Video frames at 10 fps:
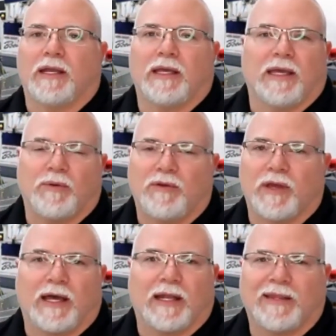And again,
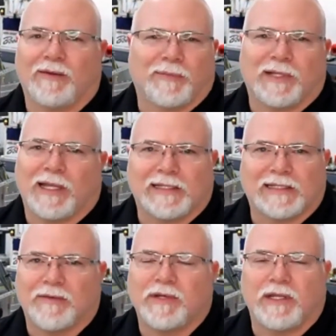we've got, I think we're up to like
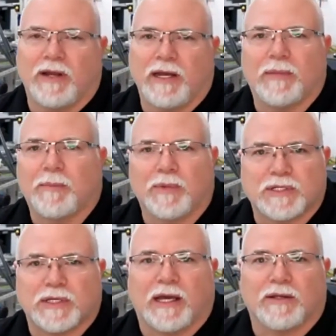70 or 80
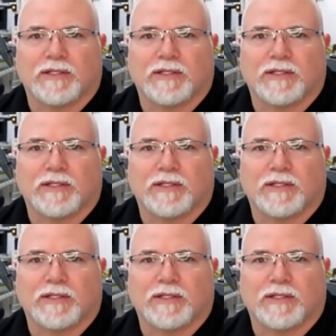members now.